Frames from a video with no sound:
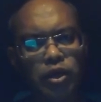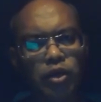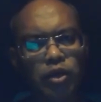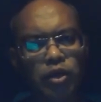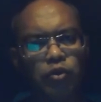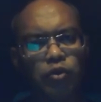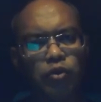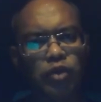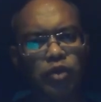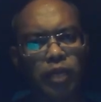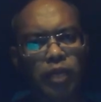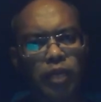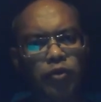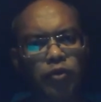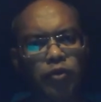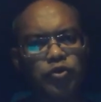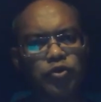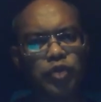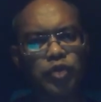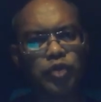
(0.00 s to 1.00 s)
type of
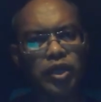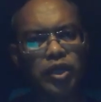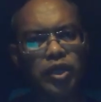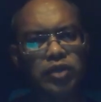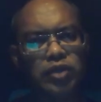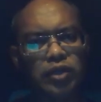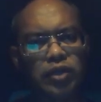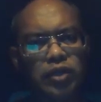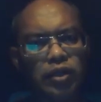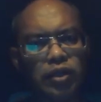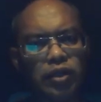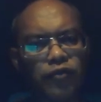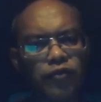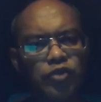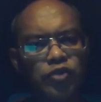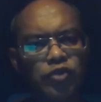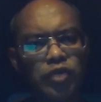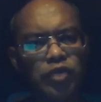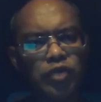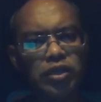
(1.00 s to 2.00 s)
shootings. The first one
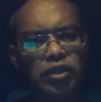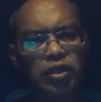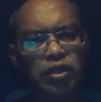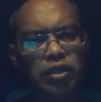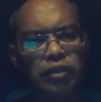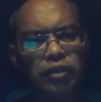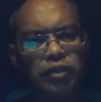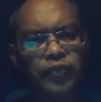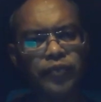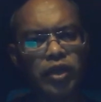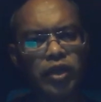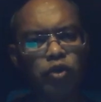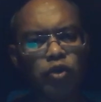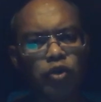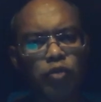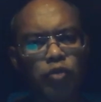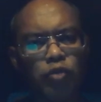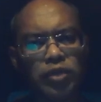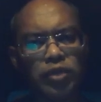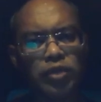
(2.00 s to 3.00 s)
is the
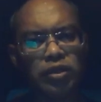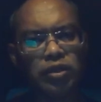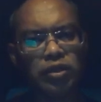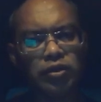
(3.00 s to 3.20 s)
normal